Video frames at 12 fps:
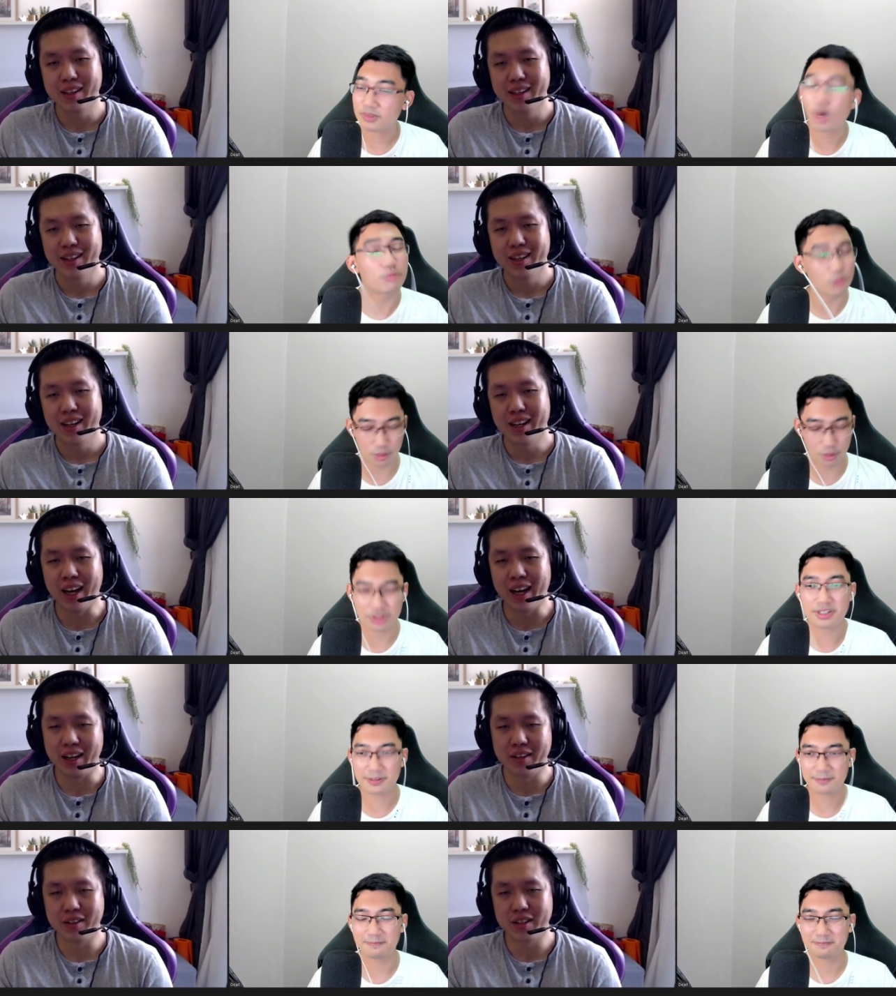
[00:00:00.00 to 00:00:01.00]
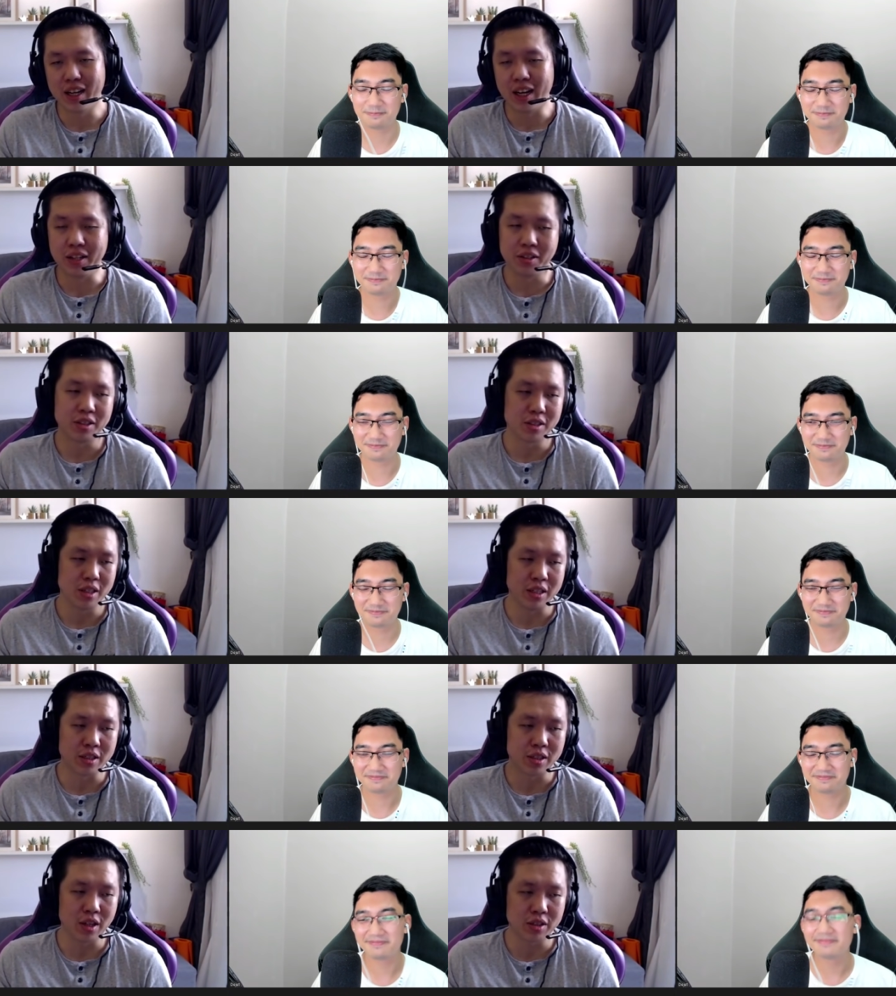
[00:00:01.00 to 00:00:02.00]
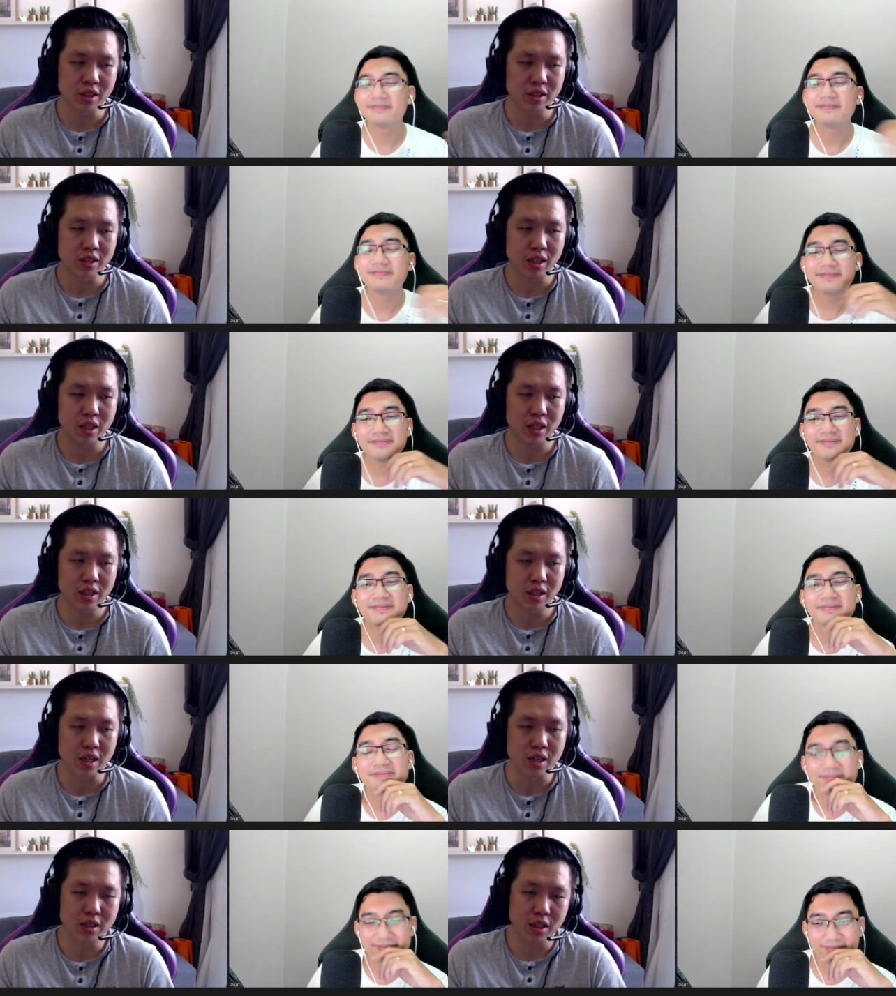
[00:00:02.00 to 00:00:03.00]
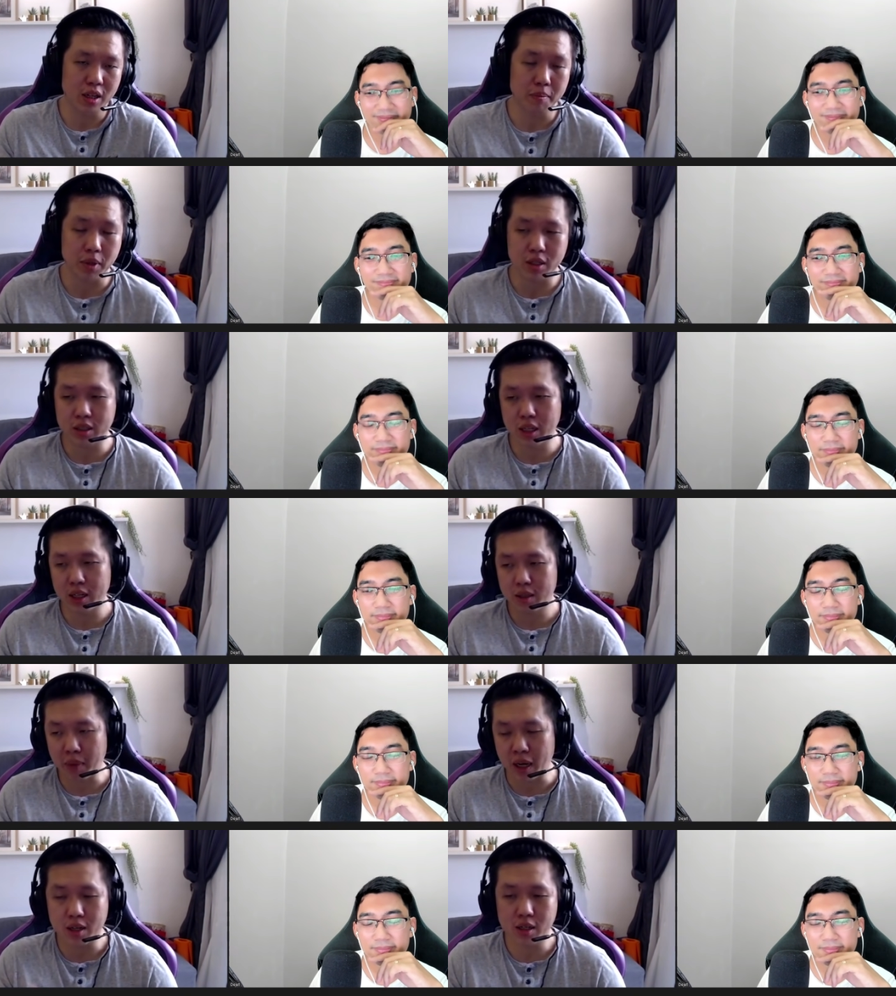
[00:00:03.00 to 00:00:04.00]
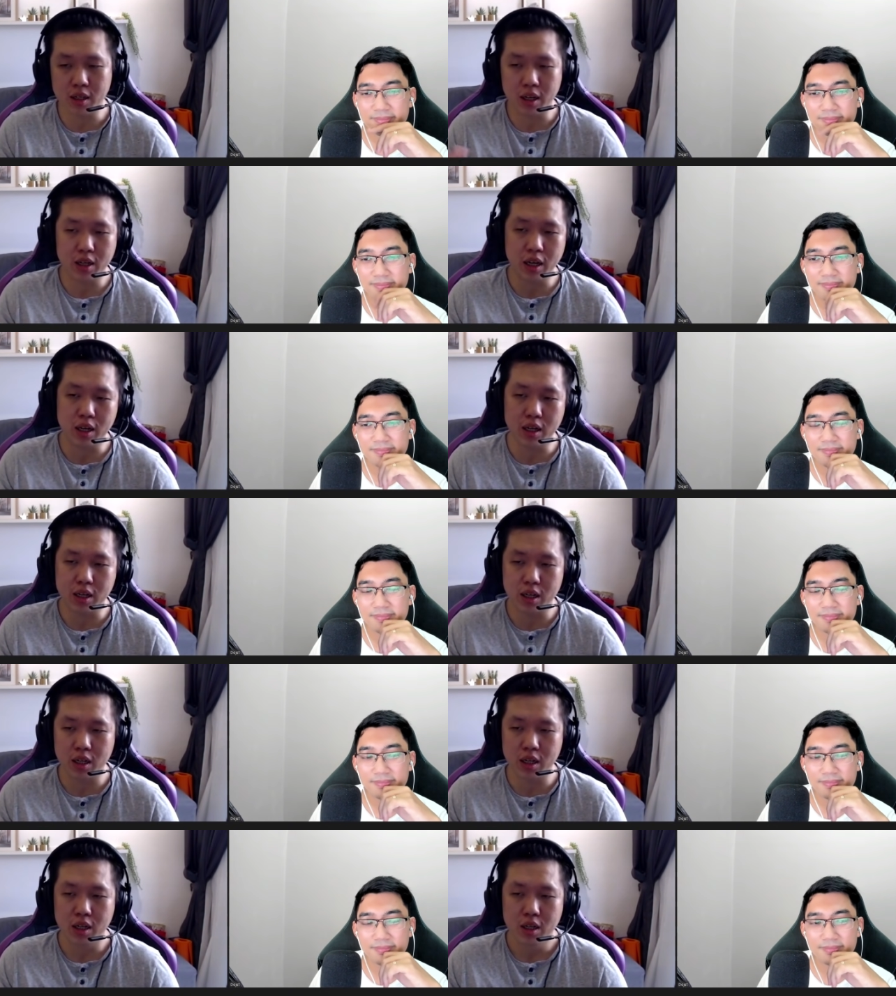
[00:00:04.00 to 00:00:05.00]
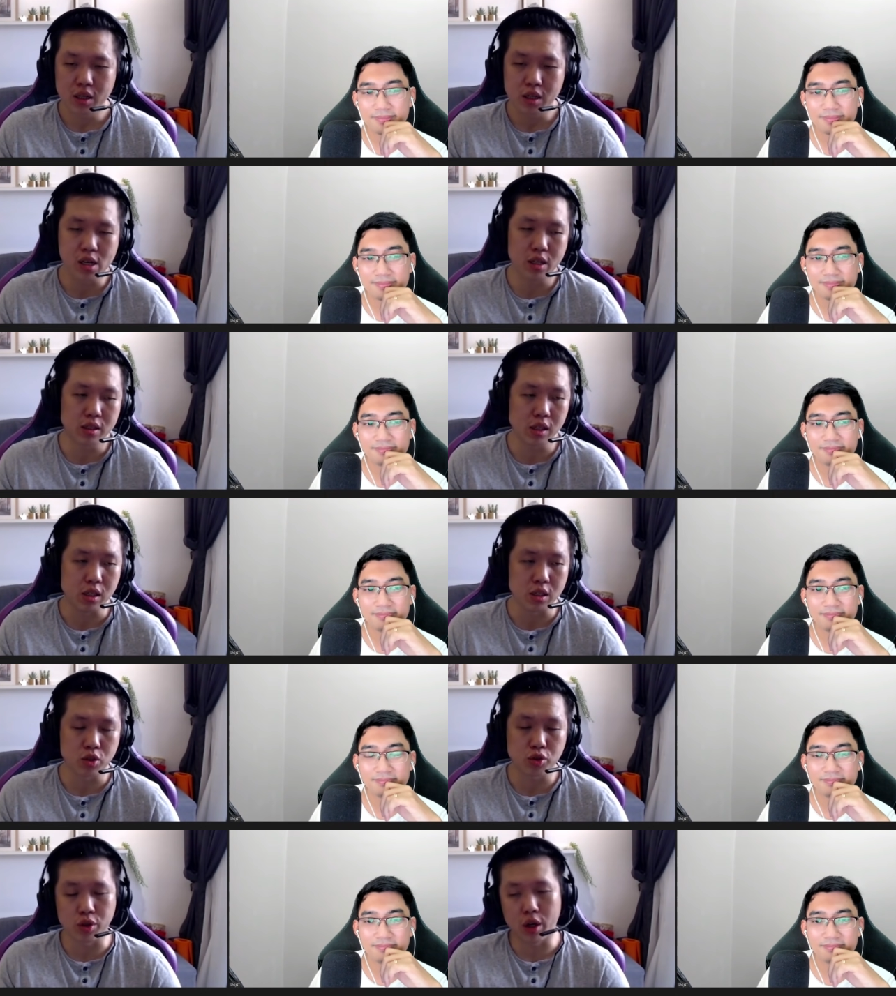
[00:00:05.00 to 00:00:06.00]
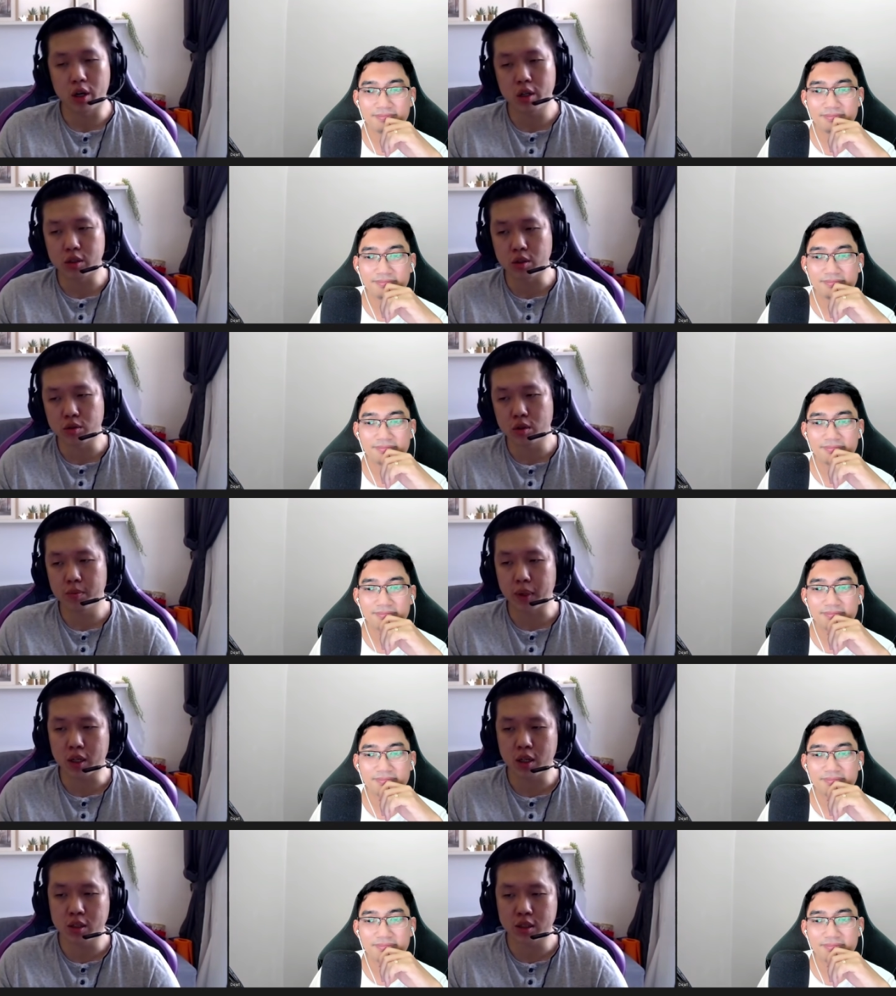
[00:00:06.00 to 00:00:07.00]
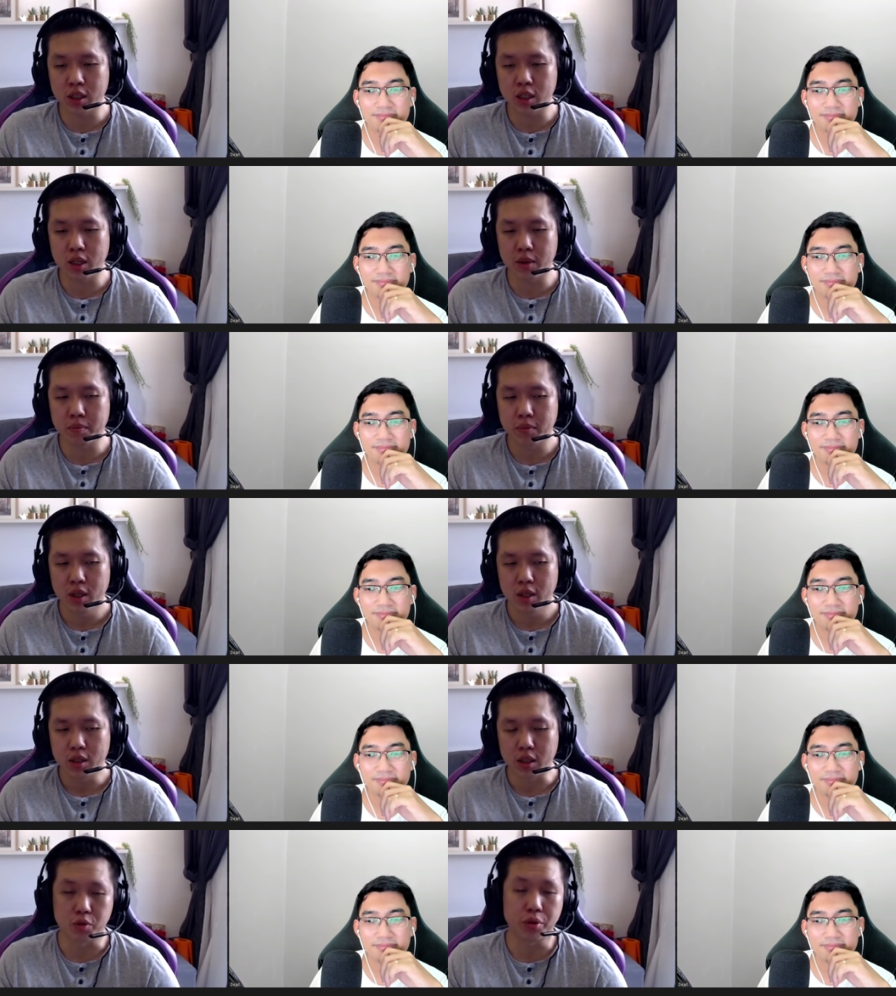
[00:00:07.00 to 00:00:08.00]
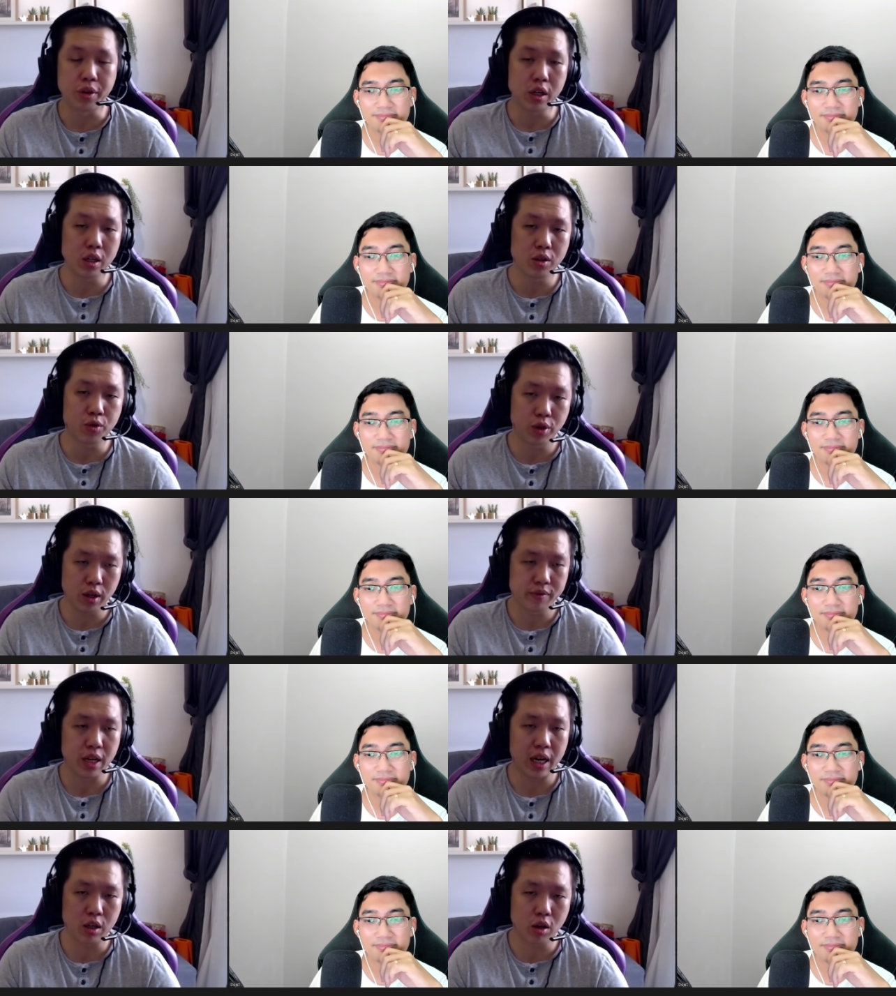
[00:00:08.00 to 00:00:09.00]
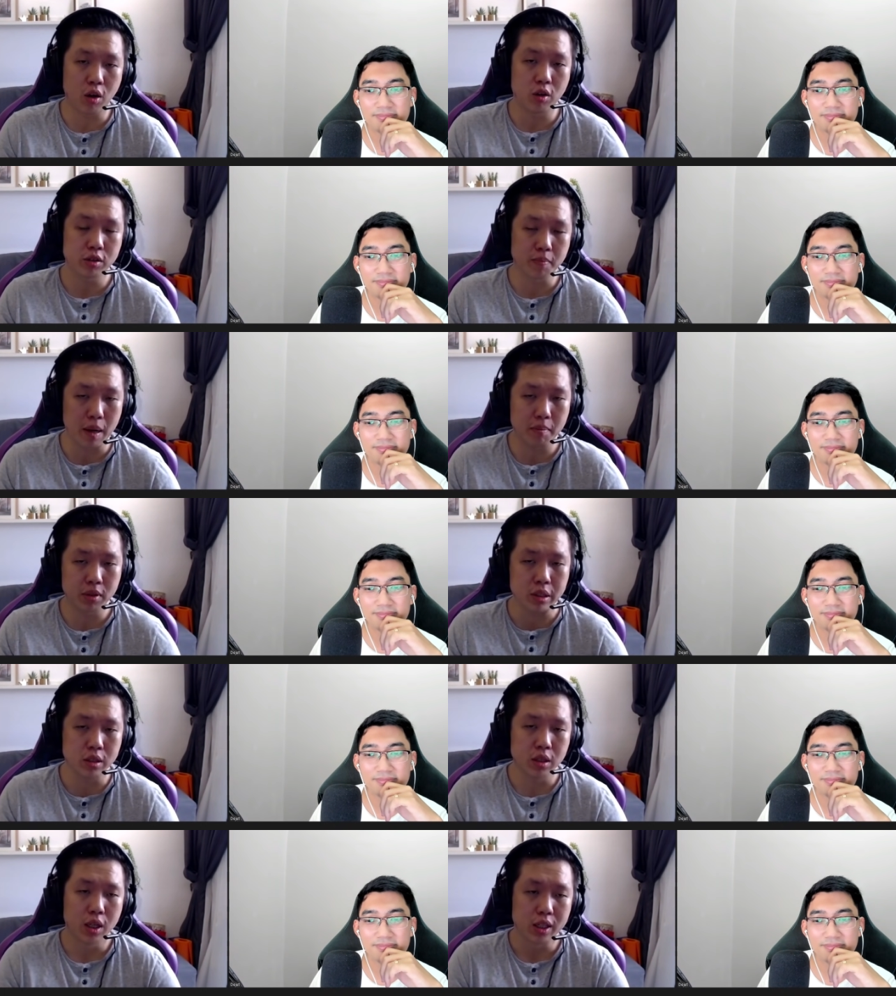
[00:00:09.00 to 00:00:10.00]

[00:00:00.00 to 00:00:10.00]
Speaker 1: Of course. And and it's it's not just a TNC thing because uh, back in the day that uh, TNC is strong is also because um, the three three of their course member